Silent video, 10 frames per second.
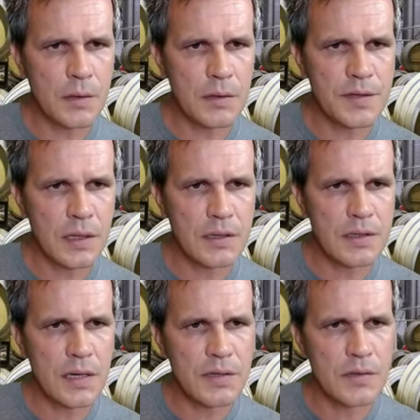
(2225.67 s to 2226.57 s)
Second
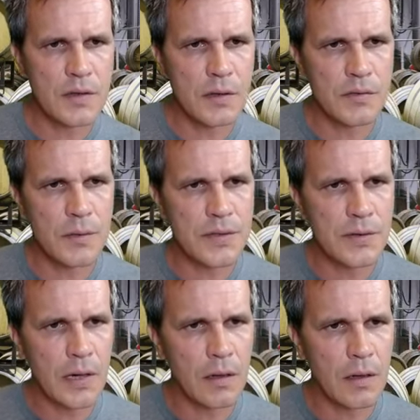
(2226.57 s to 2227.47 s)
taste is those Zarissa had
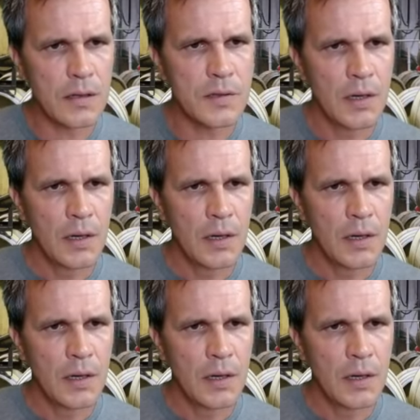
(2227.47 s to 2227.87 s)
a glass.